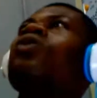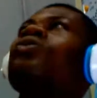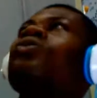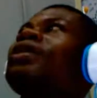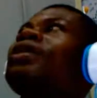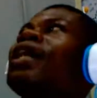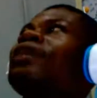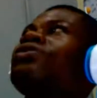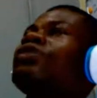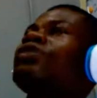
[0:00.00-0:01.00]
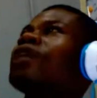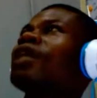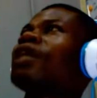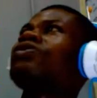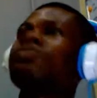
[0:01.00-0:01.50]
it will get to
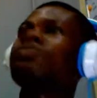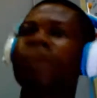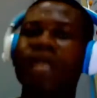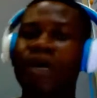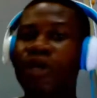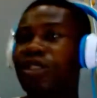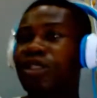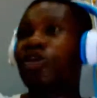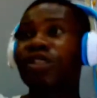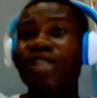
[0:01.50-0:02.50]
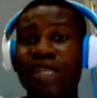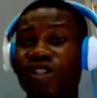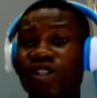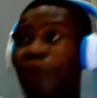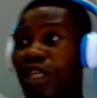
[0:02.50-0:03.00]
this point, and when it doesn't get to this point
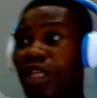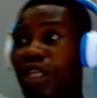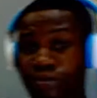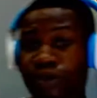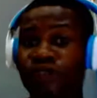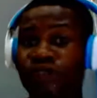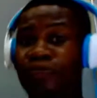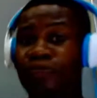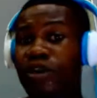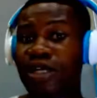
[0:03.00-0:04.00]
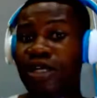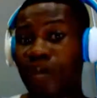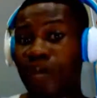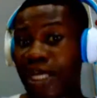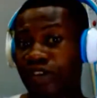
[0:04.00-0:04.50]
and it moves
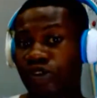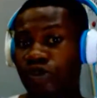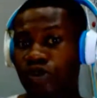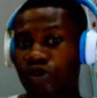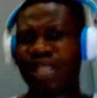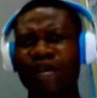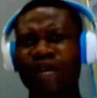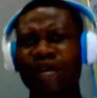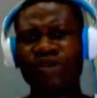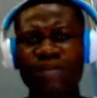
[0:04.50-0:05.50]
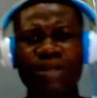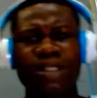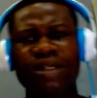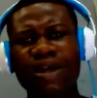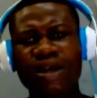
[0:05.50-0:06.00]
against you, you start losing money.
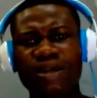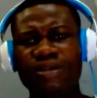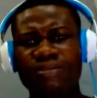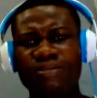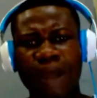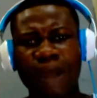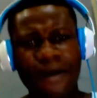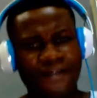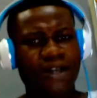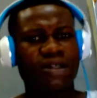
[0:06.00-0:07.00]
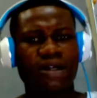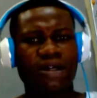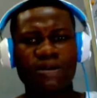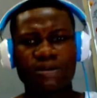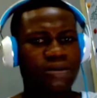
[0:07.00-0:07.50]
How far now?
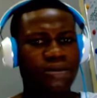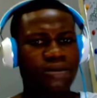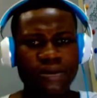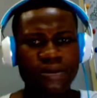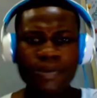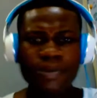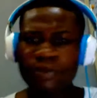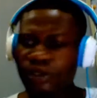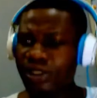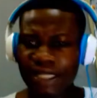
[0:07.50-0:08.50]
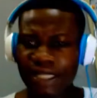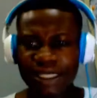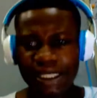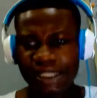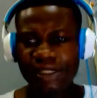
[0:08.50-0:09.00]
People should start getting
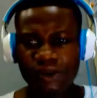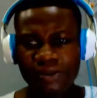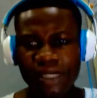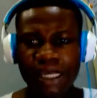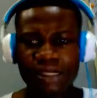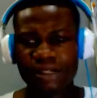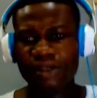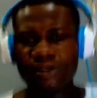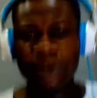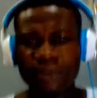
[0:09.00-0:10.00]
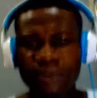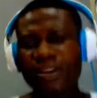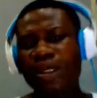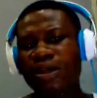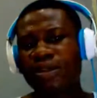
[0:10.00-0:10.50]
some sense.
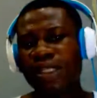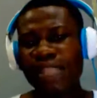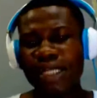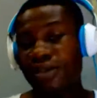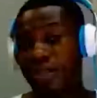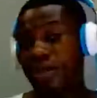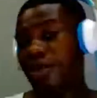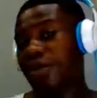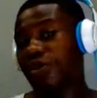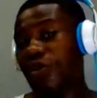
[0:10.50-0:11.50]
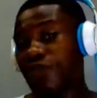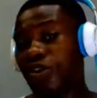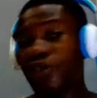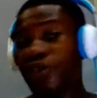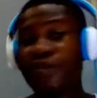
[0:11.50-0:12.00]
These are some
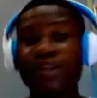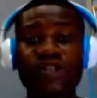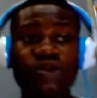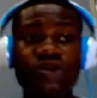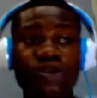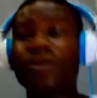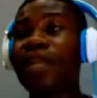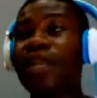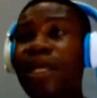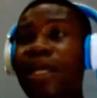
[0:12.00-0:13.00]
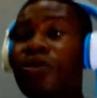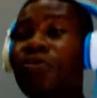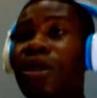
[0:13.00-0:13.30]
things you'll be learning from me.